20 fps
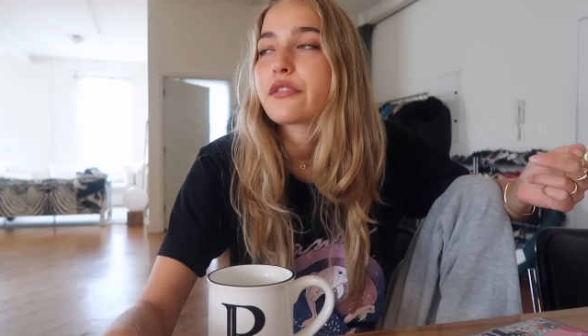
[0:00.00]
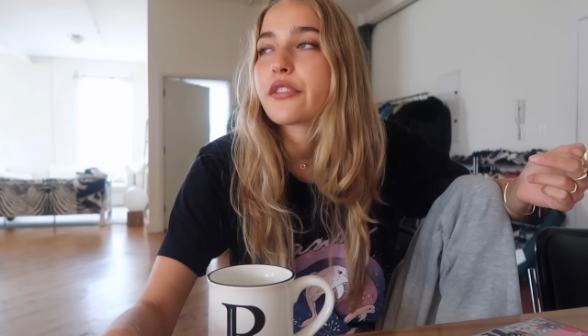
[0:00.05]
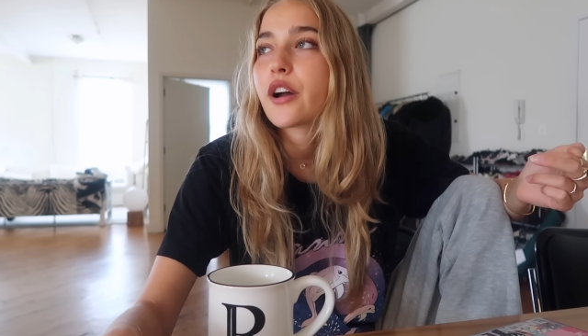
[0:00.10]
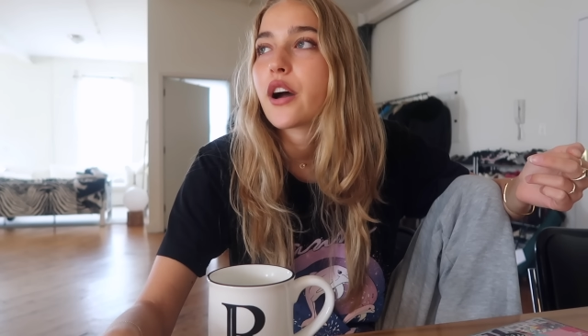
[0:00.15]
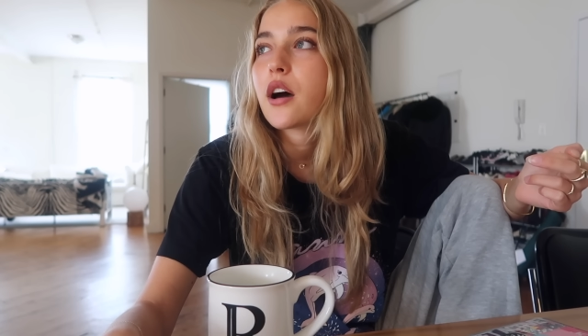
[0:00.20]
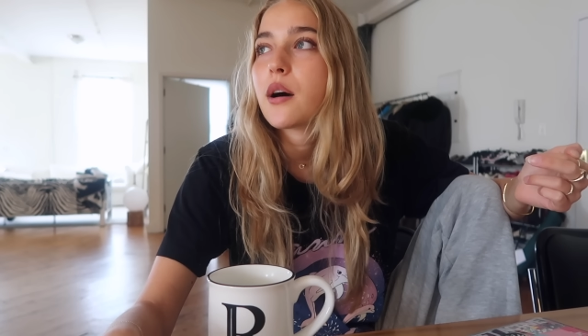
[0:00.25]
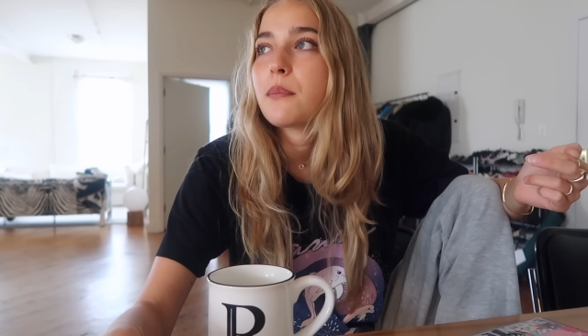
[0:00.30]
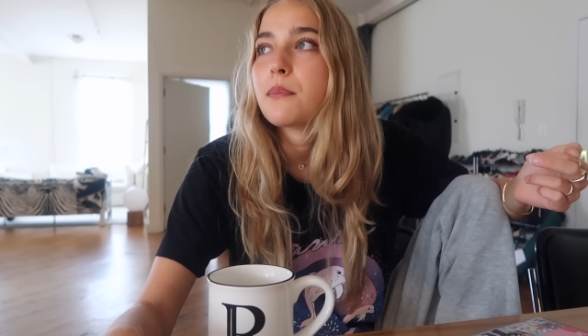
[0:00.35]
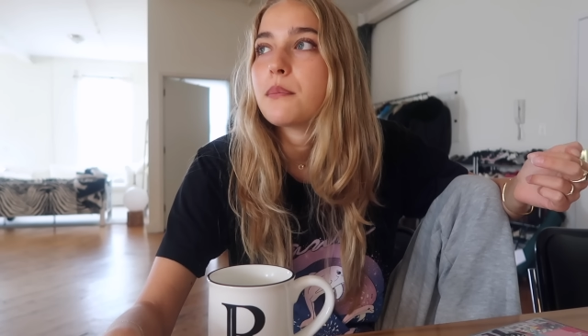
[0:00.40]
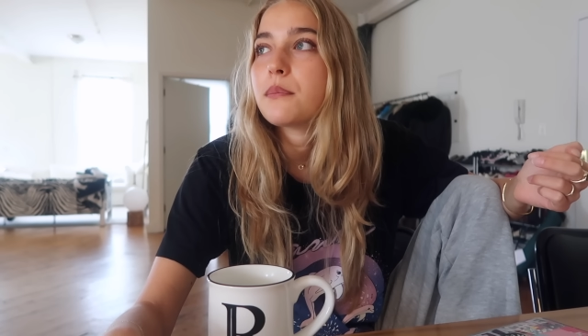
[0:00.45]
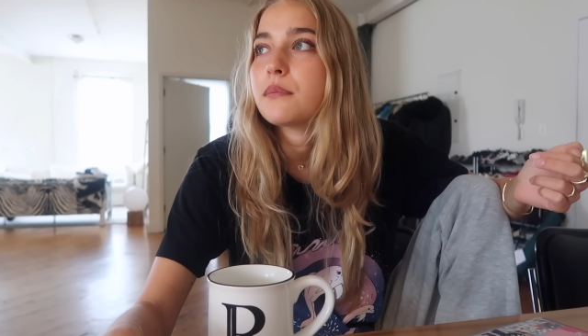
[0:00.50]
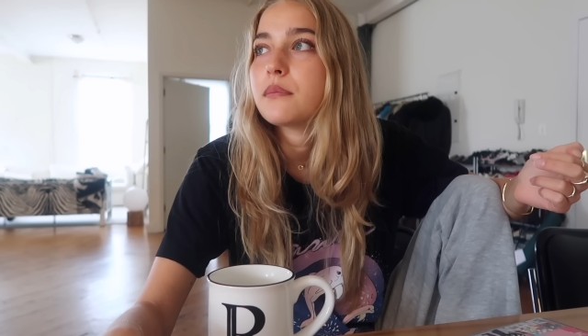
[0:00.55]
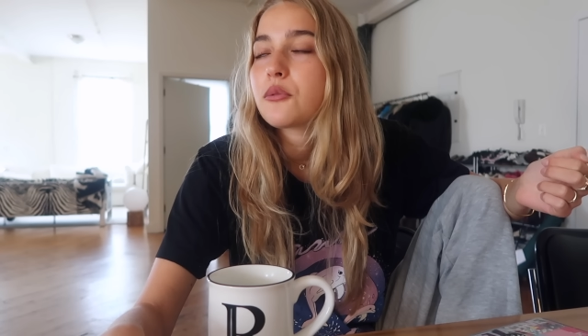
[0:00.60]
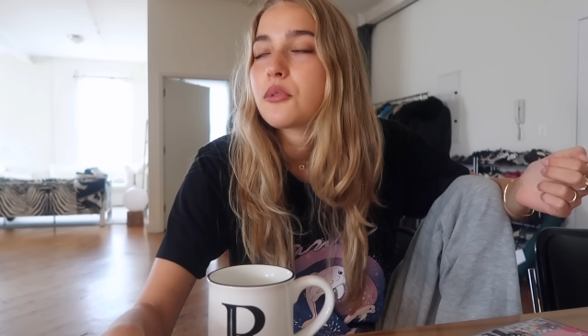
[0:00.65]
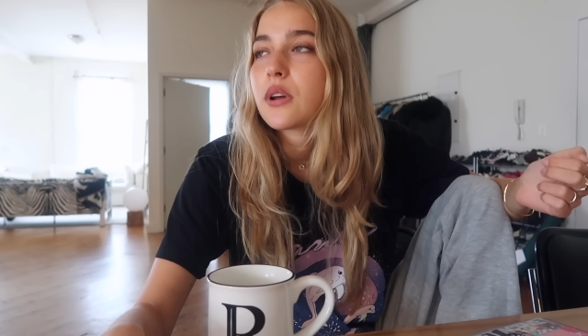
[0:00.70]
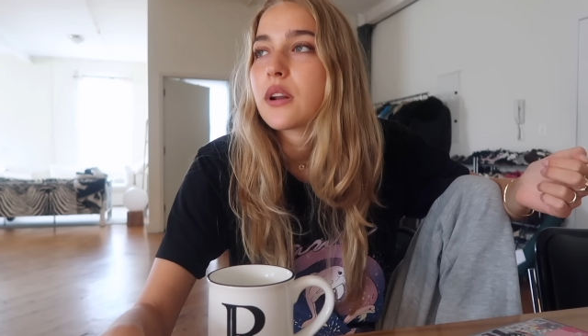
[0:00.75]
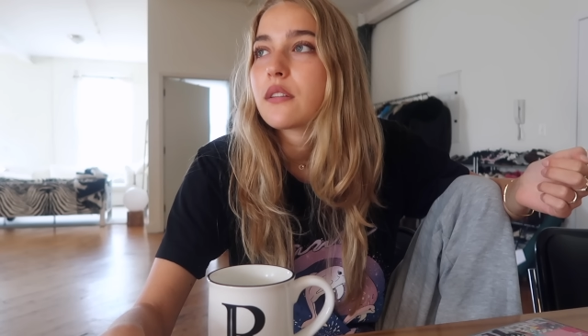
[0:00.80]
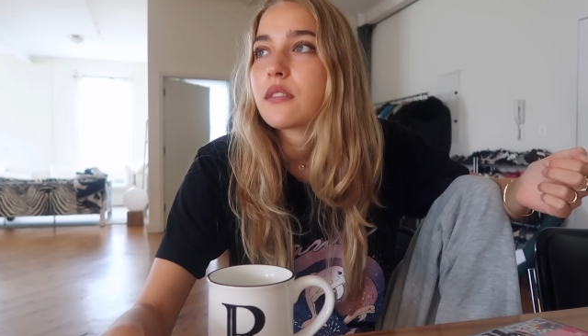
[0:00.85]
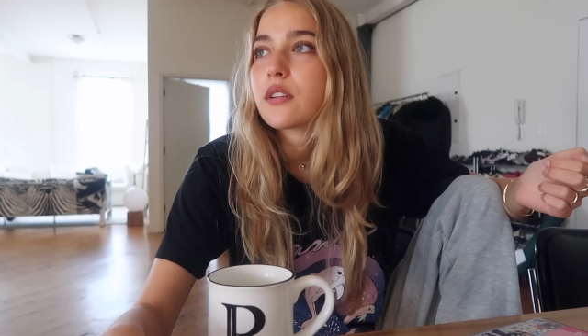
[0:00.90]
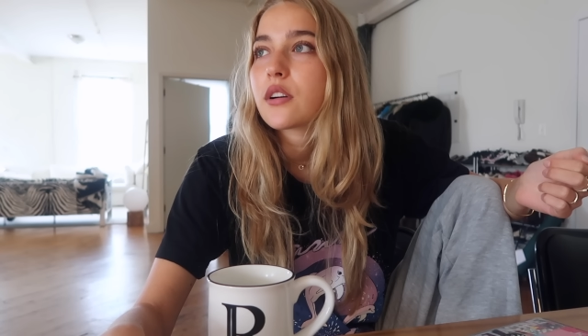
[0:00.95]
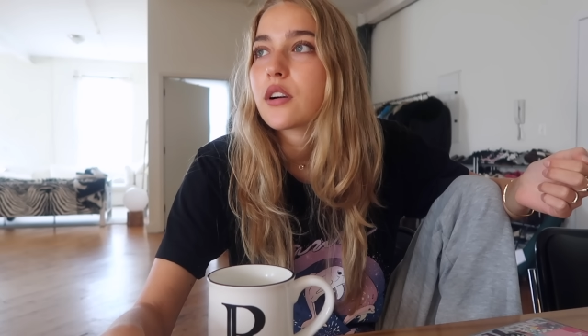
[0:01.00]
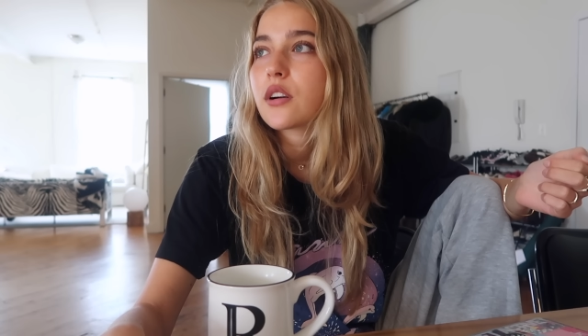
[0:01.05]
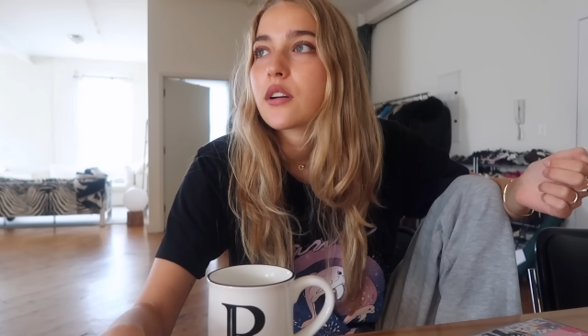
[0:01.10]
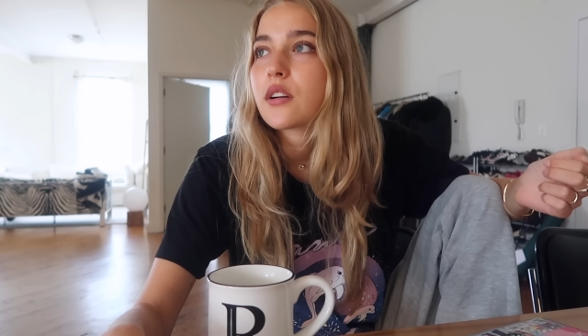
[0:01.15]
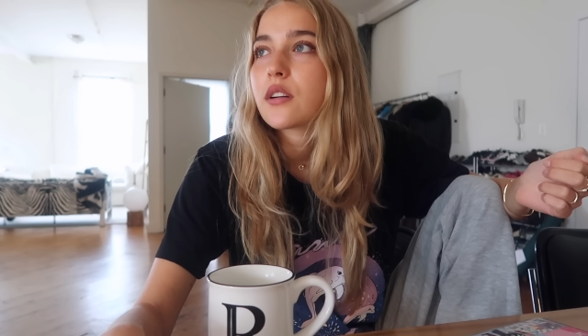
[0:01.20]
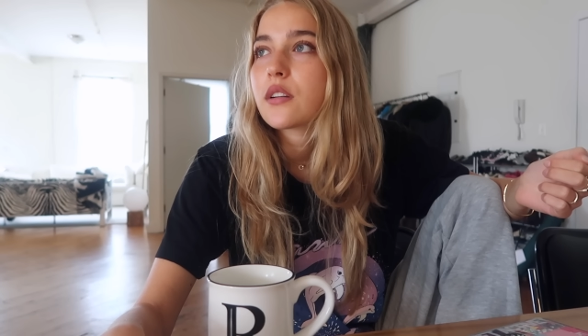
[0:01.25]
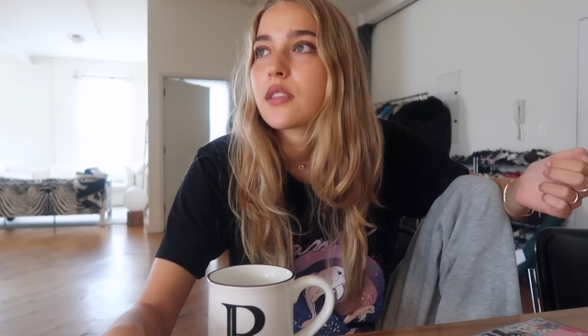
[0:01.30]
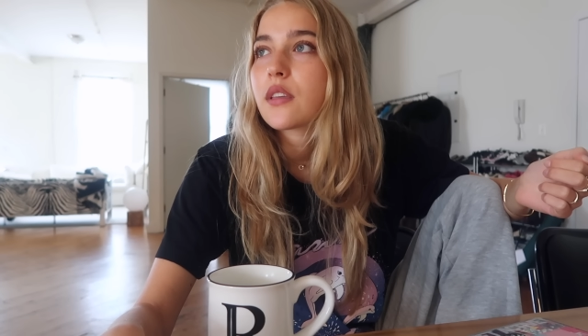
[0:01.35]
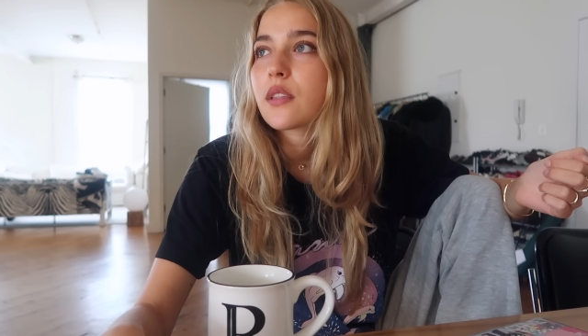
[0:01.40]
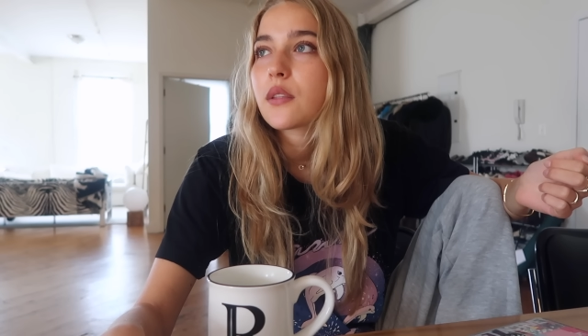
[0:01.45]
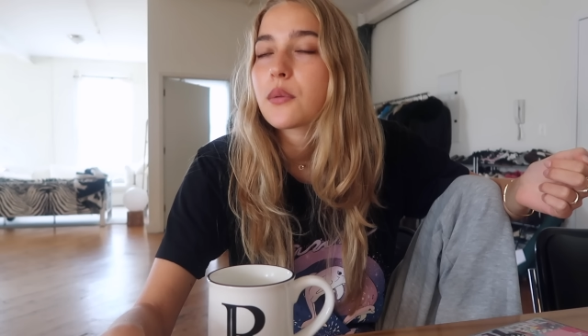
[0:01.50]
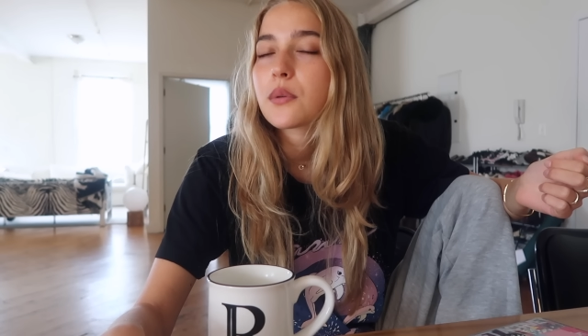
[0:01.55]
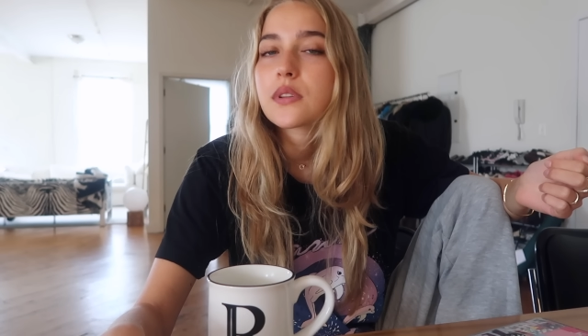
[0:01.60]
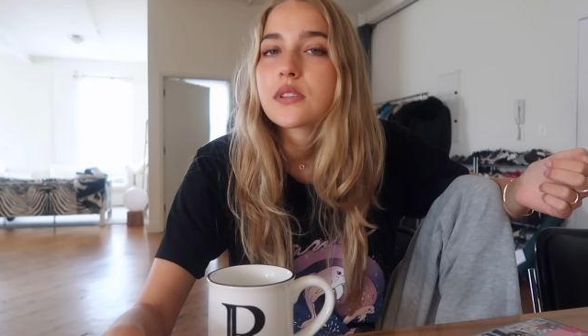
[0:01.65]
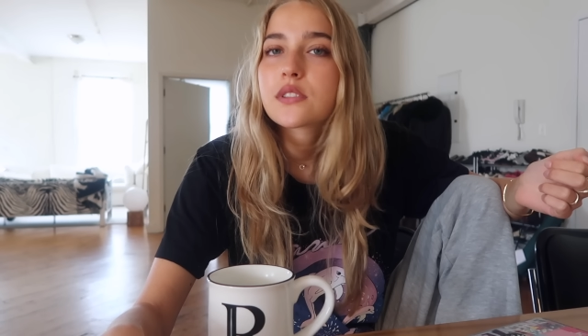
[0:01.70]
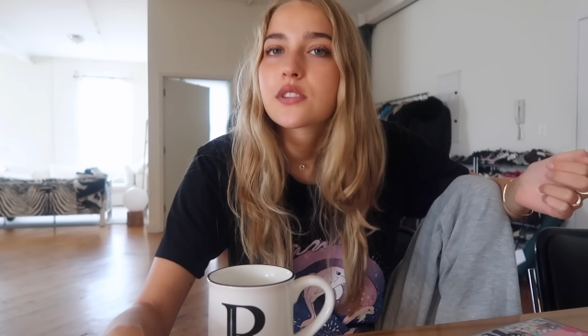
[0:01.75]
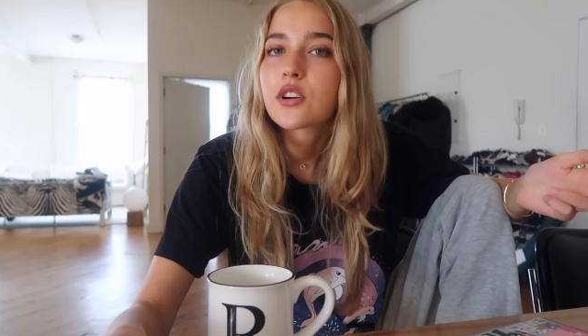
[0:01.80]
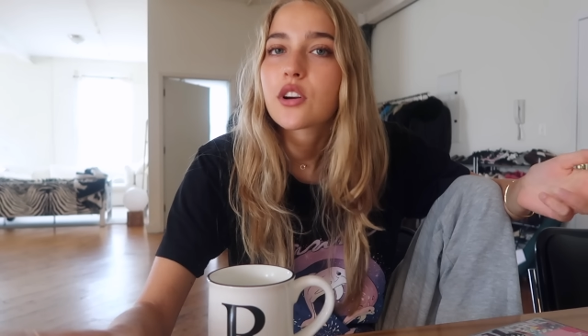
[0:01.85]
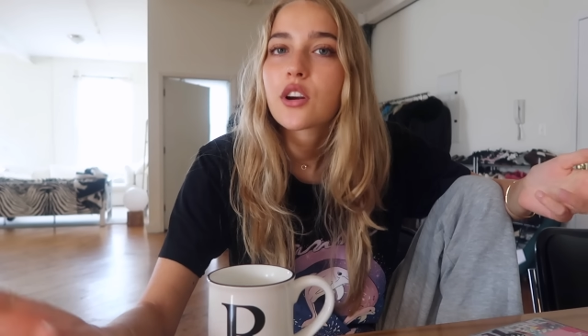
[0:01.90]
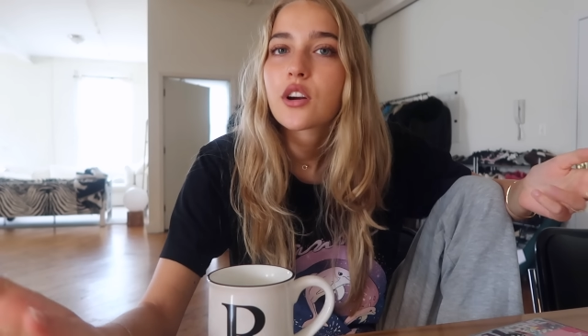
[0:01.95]
from whatever the other
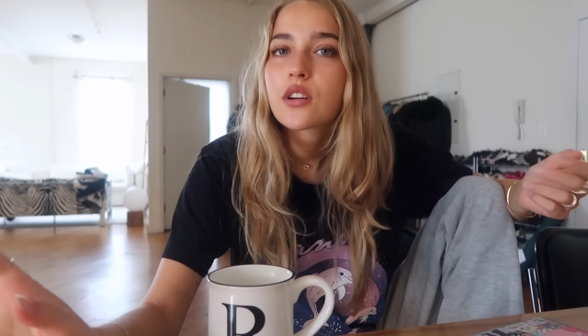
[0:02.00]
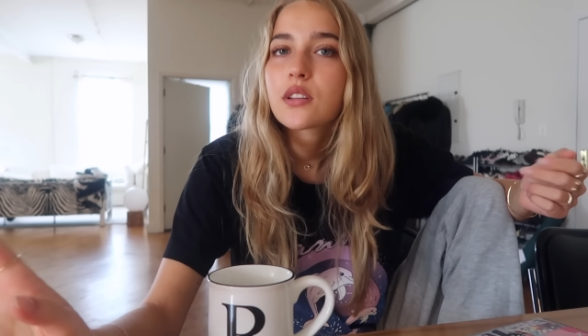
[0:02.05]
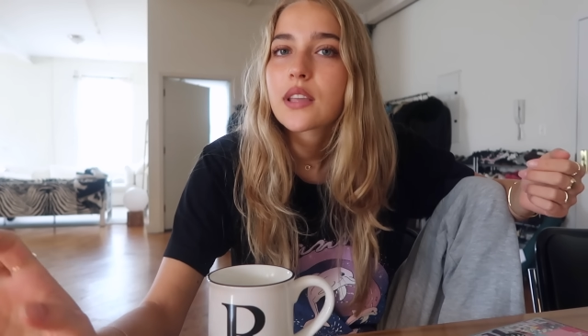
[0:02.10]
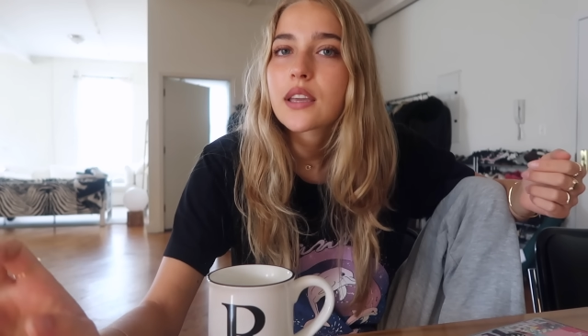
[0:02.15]
ones are.